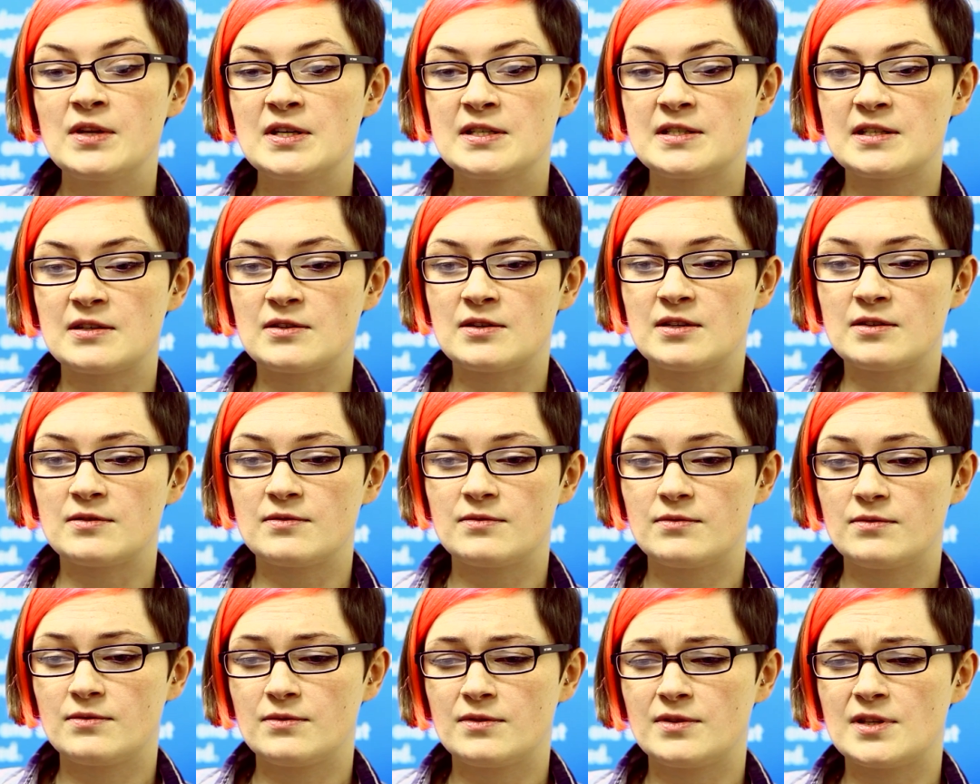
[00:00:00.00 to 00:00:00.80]
So
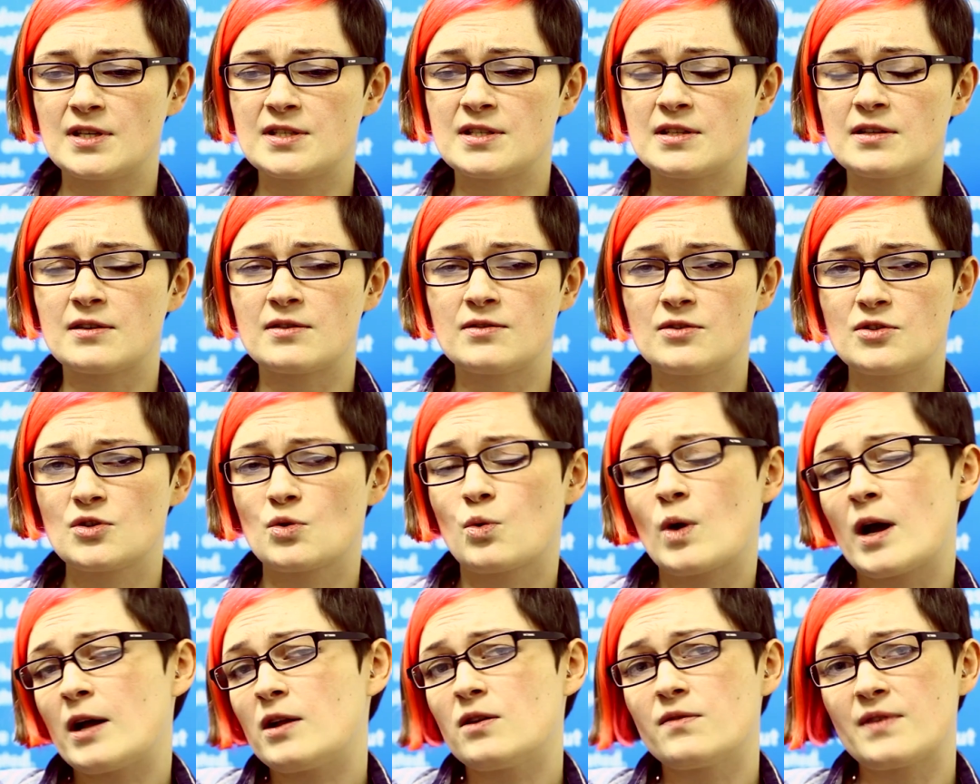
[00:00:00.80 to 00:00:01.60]
there's a
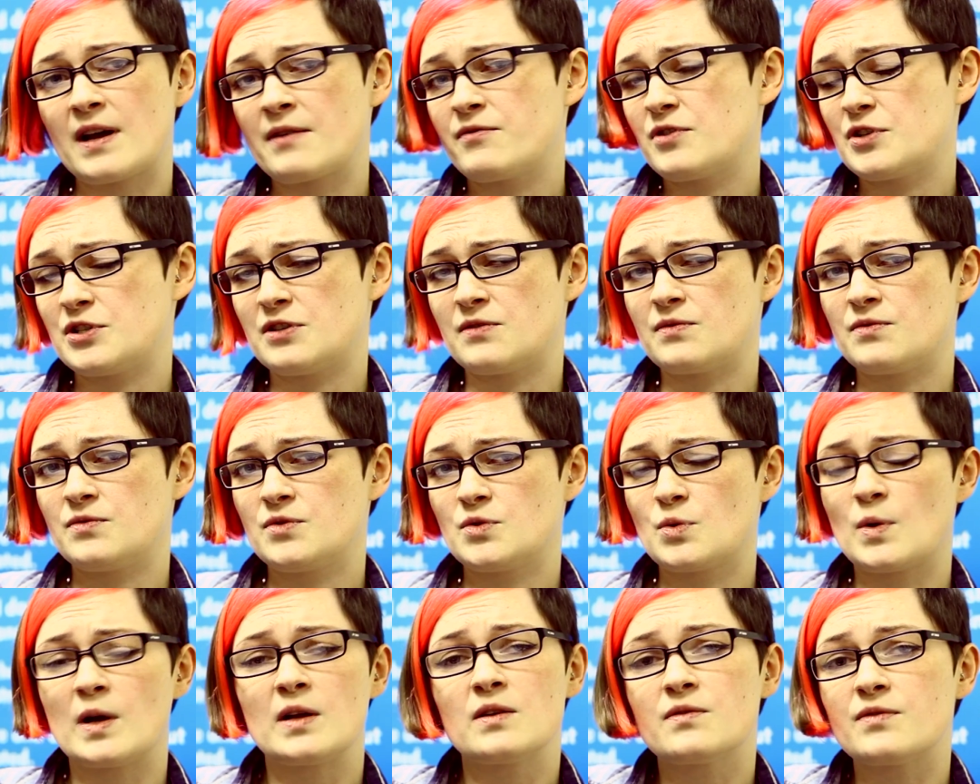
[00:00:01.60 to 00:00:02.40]
average of
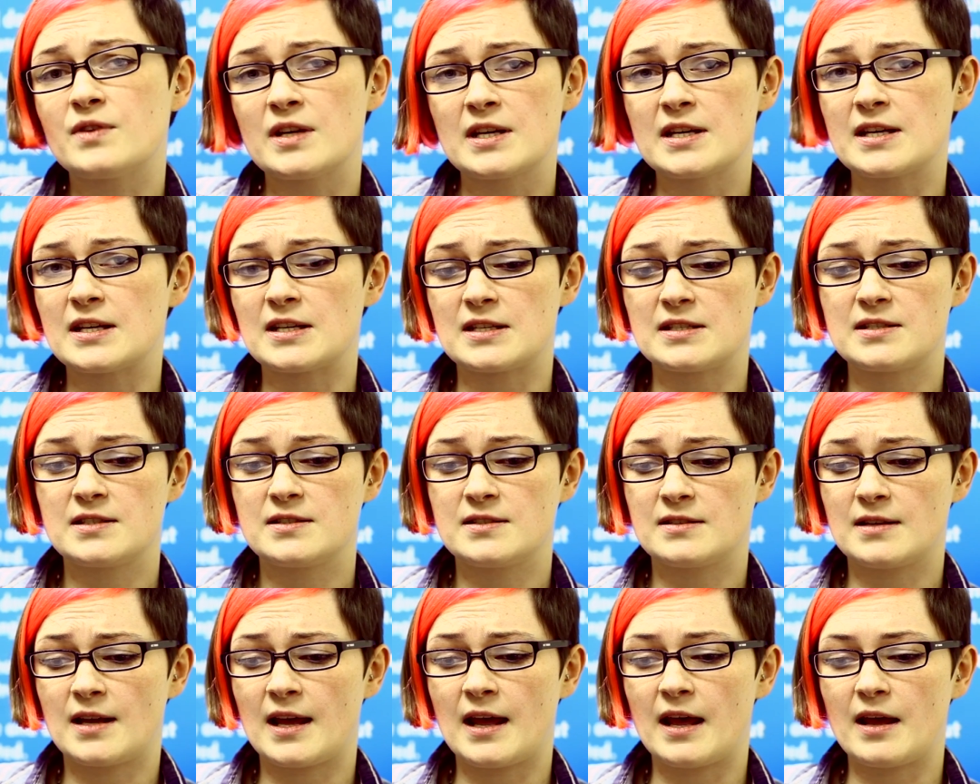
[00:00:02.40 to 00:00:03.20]
12
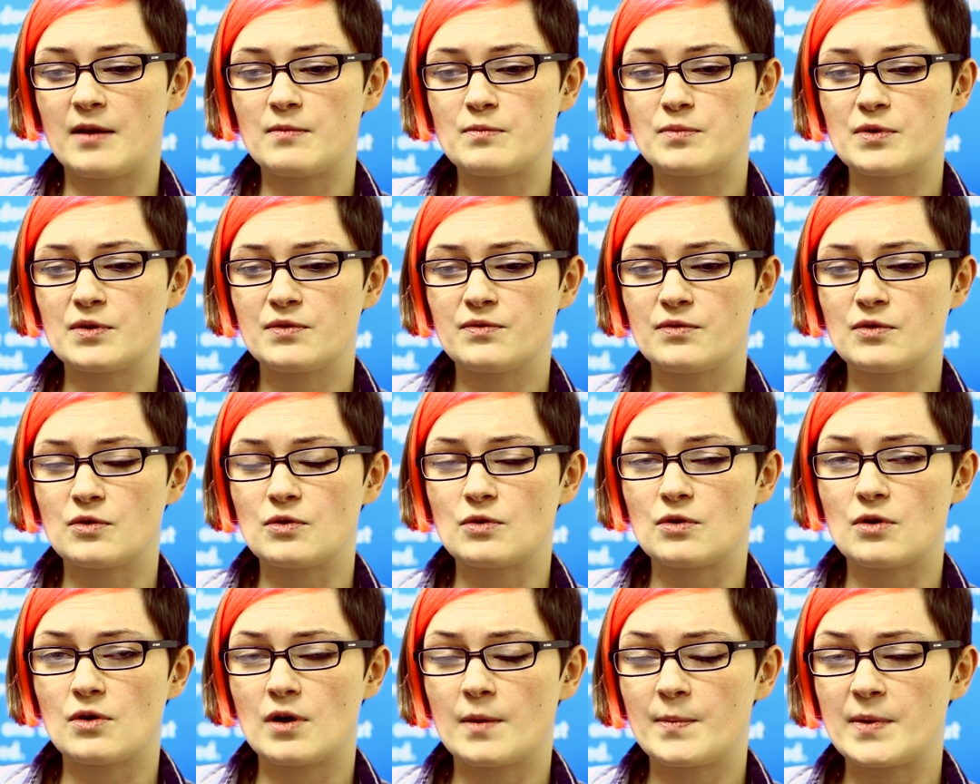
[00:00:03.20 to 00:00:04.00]
years
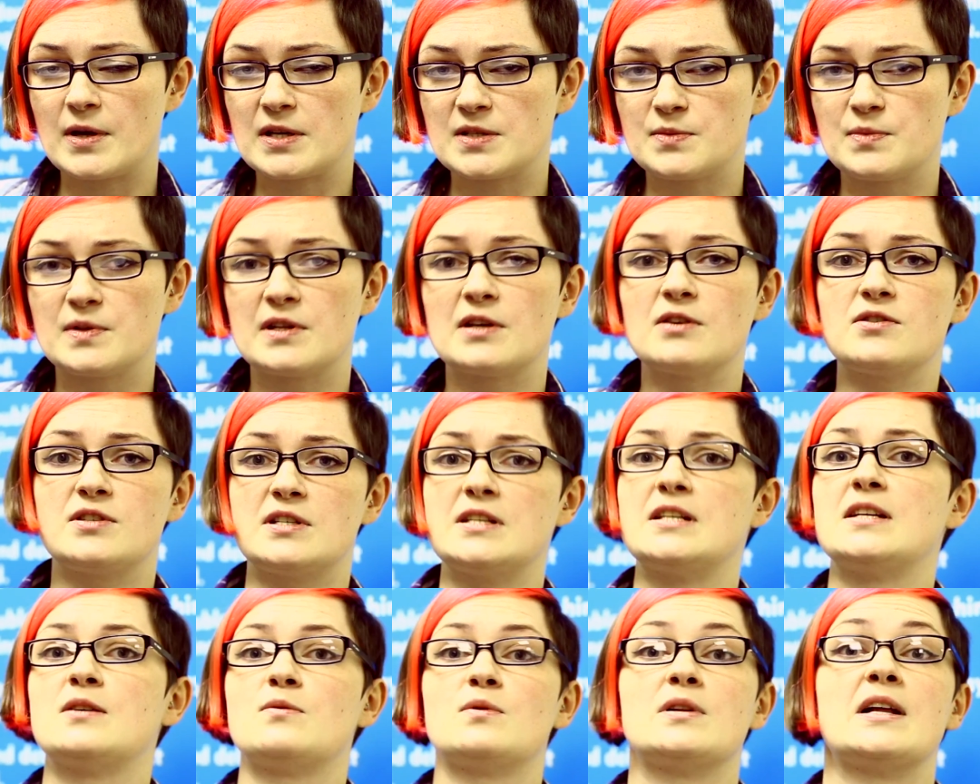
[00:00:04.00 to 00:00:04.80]
before a person with
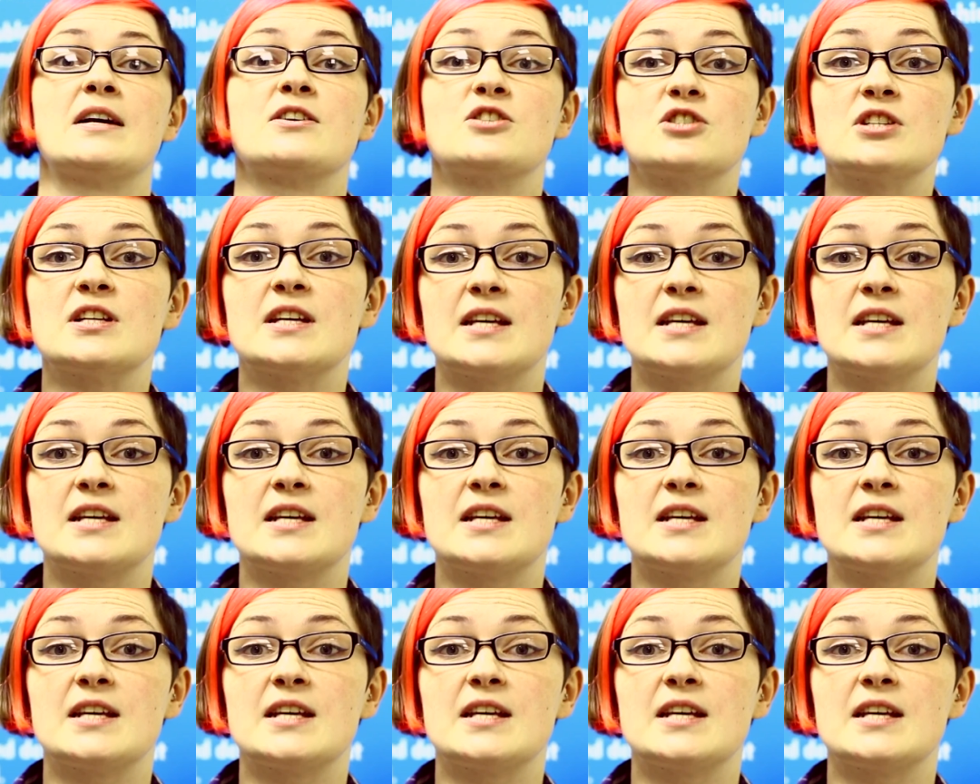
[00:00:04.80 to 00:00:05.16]
OCD will actually